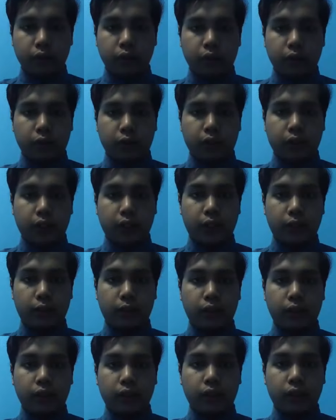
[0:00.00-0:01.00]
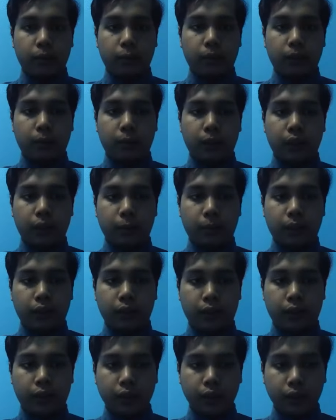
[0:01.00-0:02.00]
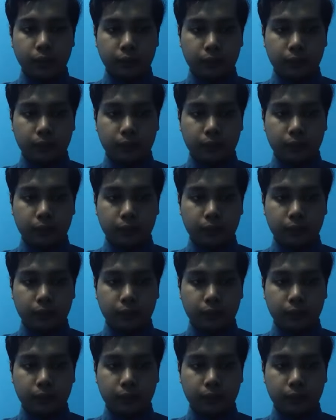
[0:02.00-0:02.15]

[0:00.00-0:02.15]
Today I will talk about my ability.